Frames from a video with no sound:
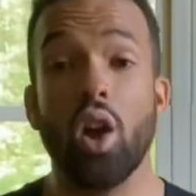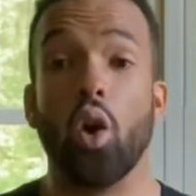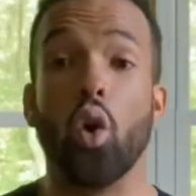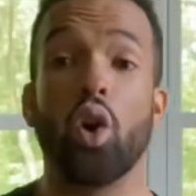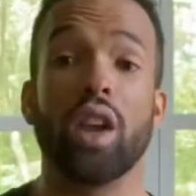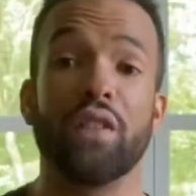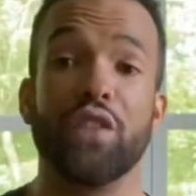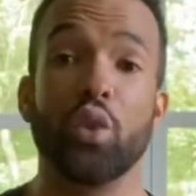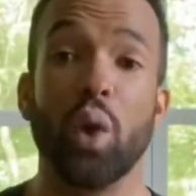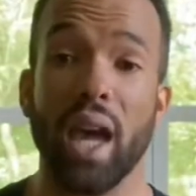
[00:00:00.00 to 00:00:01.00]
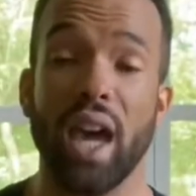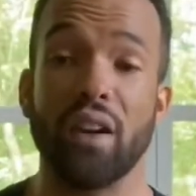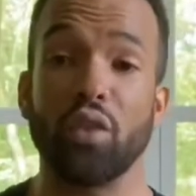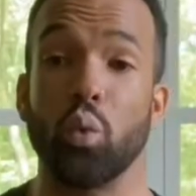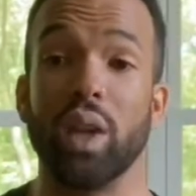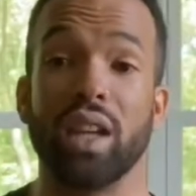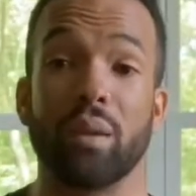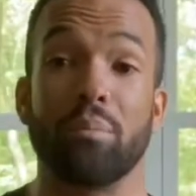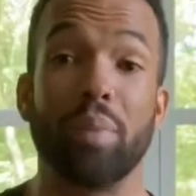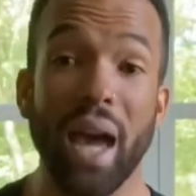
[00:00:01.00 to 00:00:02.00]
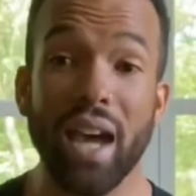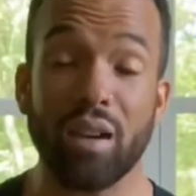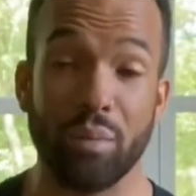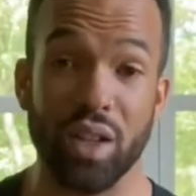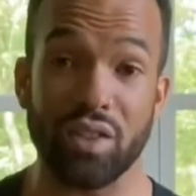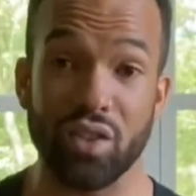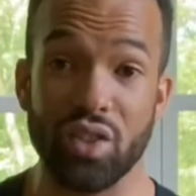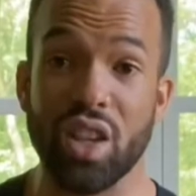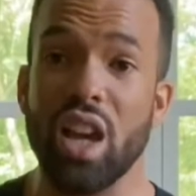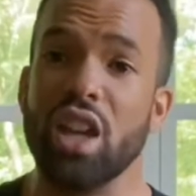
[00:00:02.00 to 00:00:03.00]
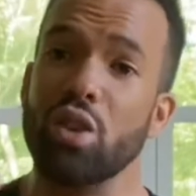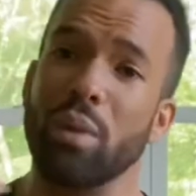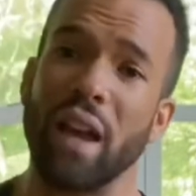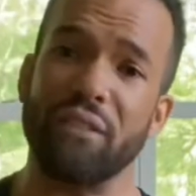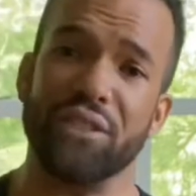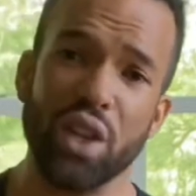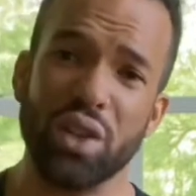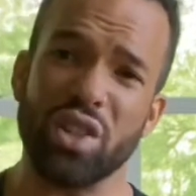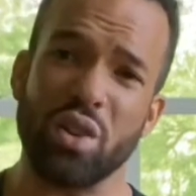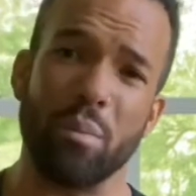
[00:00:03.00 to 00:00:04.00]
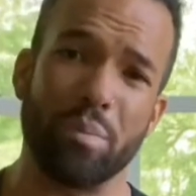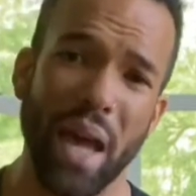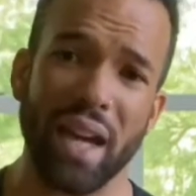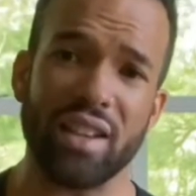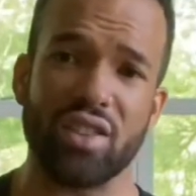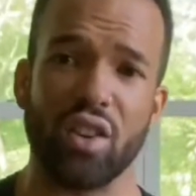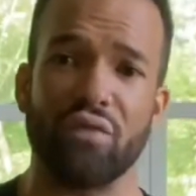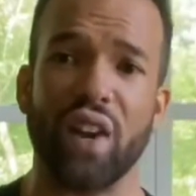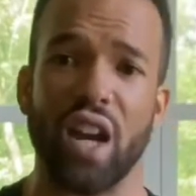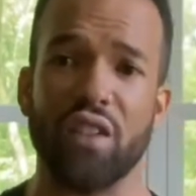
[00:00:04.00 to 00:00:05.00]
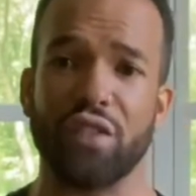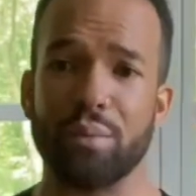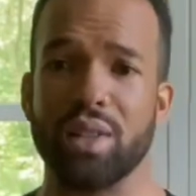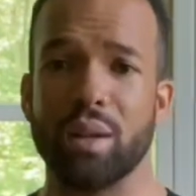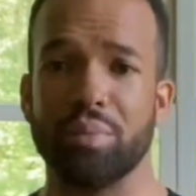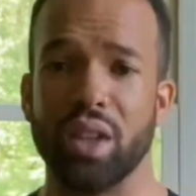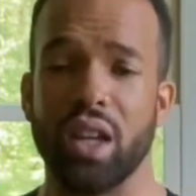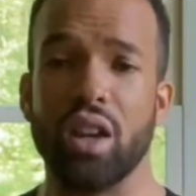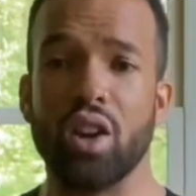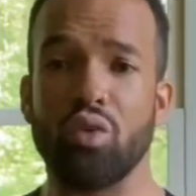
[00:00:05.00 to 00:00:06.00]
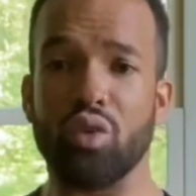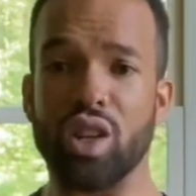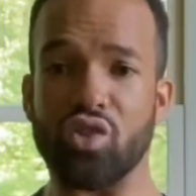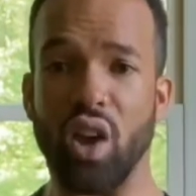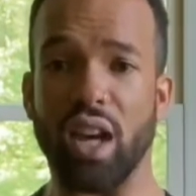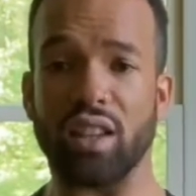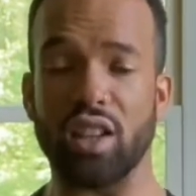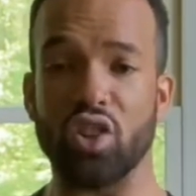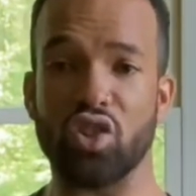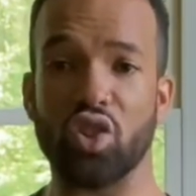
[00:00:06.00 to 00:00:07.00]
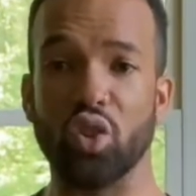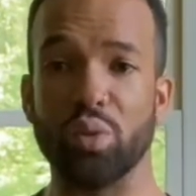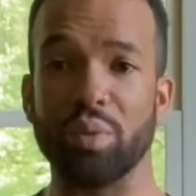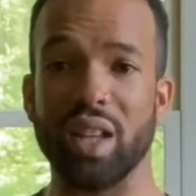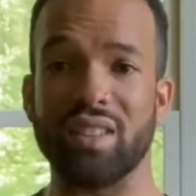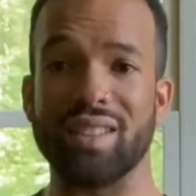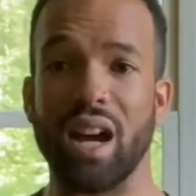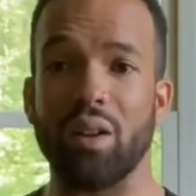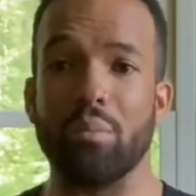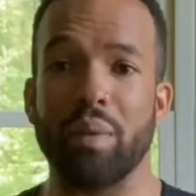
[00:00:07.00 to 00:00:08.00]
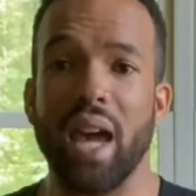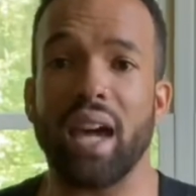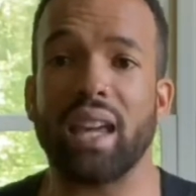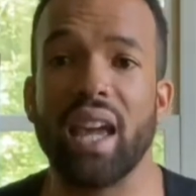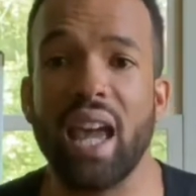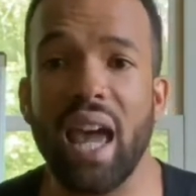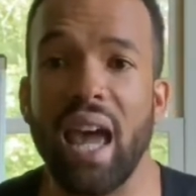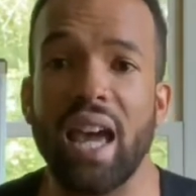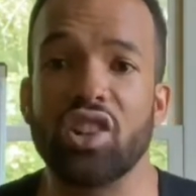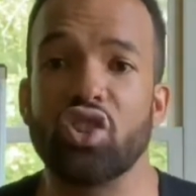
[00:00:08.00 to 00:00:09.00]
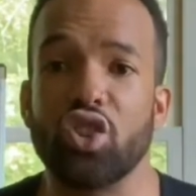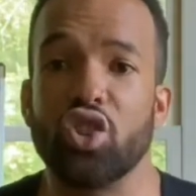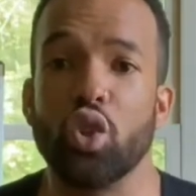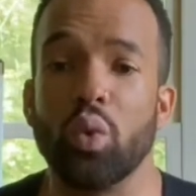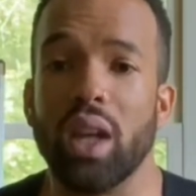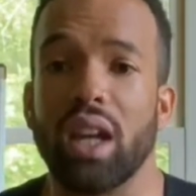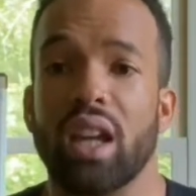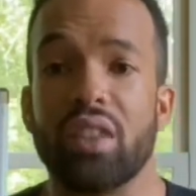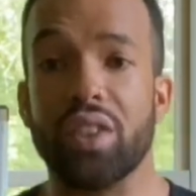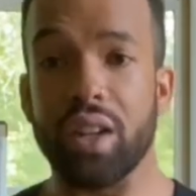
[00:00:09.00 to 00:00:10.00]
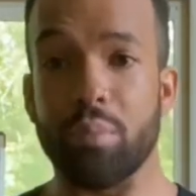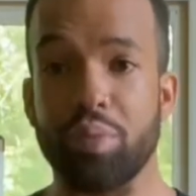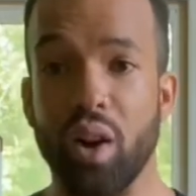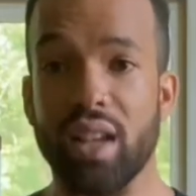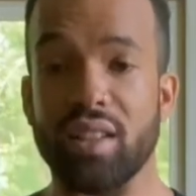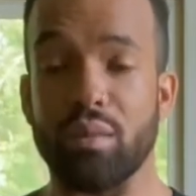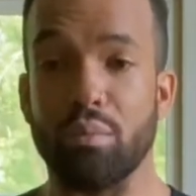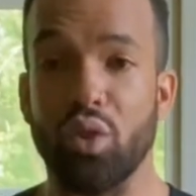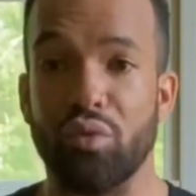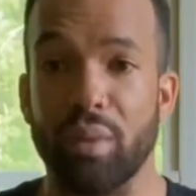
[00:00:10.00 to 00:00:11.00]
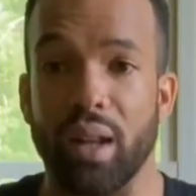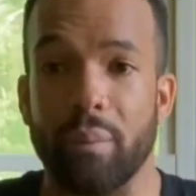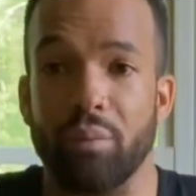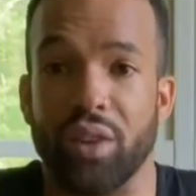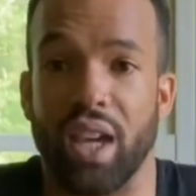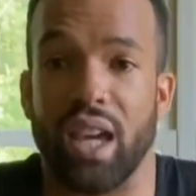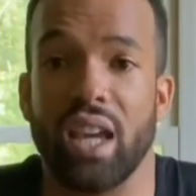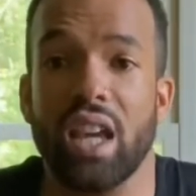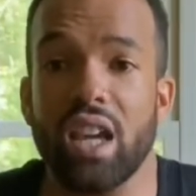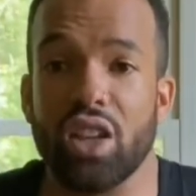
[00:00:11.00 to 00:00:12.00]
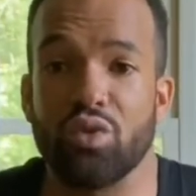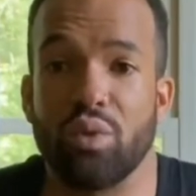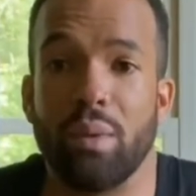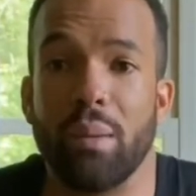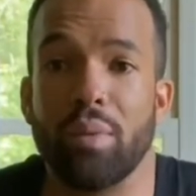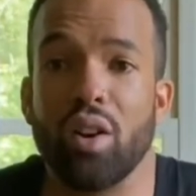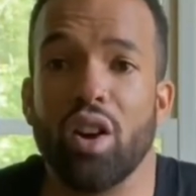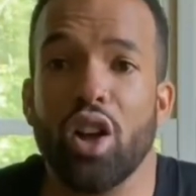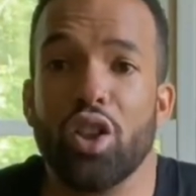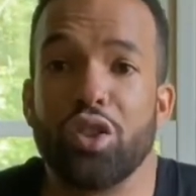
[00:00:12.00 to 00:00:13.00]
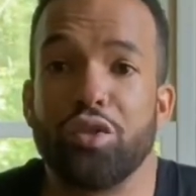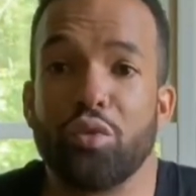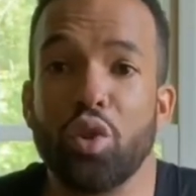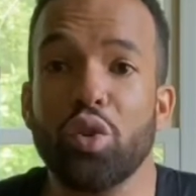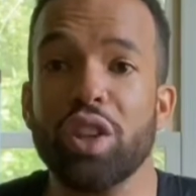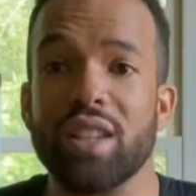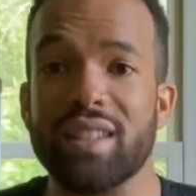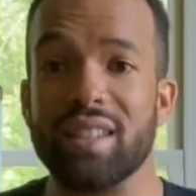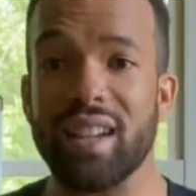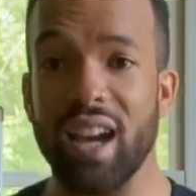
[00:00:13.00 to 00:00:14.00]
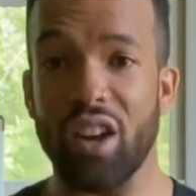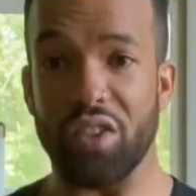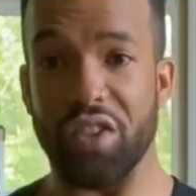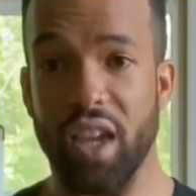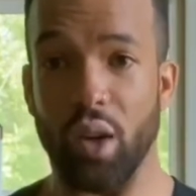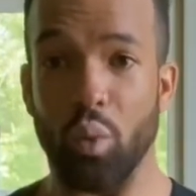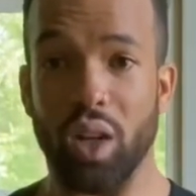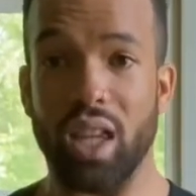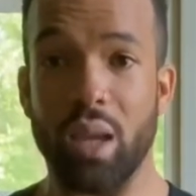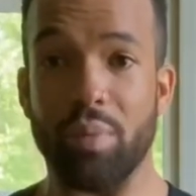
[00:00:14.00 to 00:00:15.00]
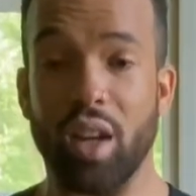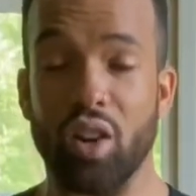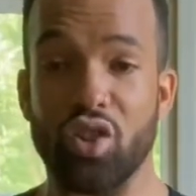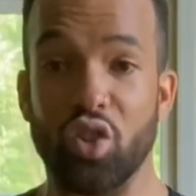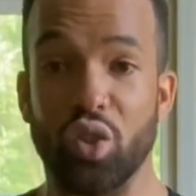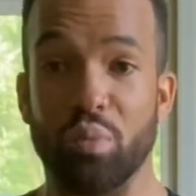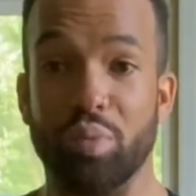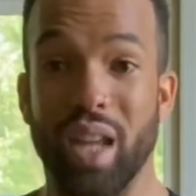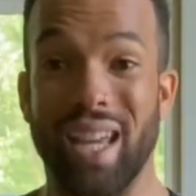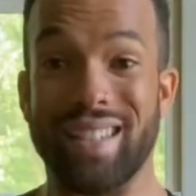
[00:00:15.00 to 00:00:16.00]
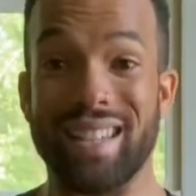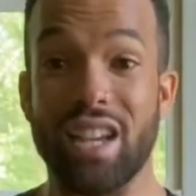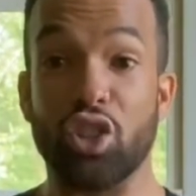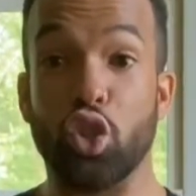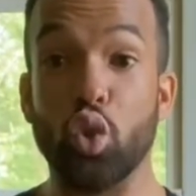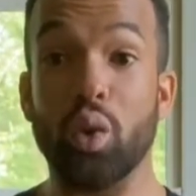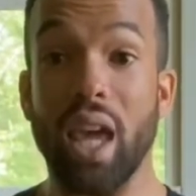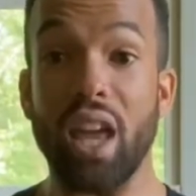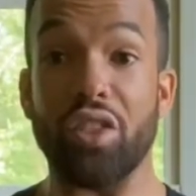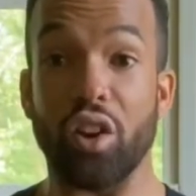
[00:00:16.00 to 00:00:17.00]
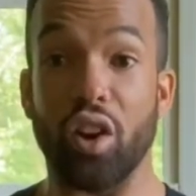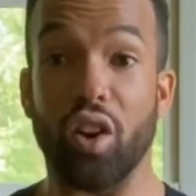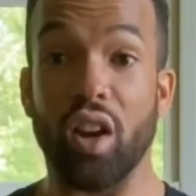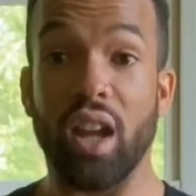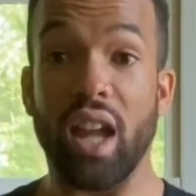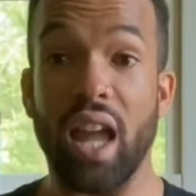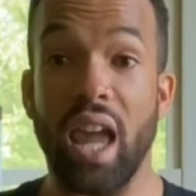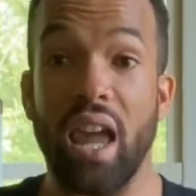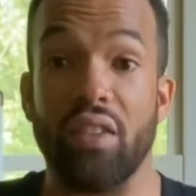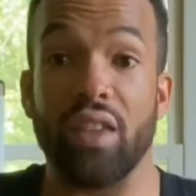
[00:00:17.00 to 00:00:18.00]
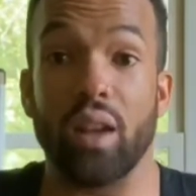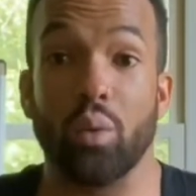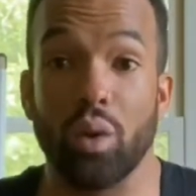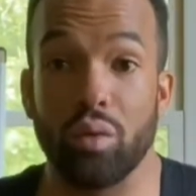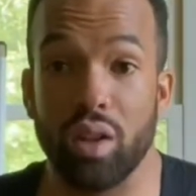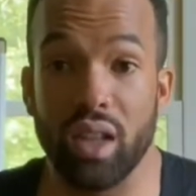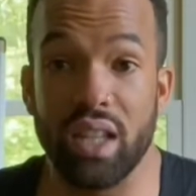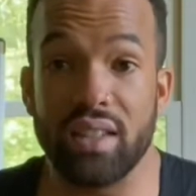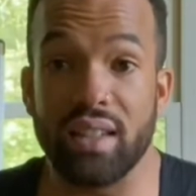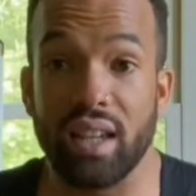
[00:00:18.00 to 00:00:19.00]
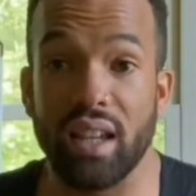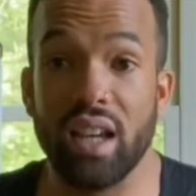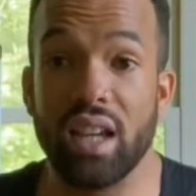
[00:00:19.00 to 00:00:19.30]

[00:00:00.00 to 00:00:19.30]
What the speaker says: Or if you have weak back muscles, you might feel that your back is on fire from simply retracting your shoulder blades down and back as you're doing the depressed movement, okay? Because remember, through this entire thing, we're keeping our shoulder blades together and then we're releasing.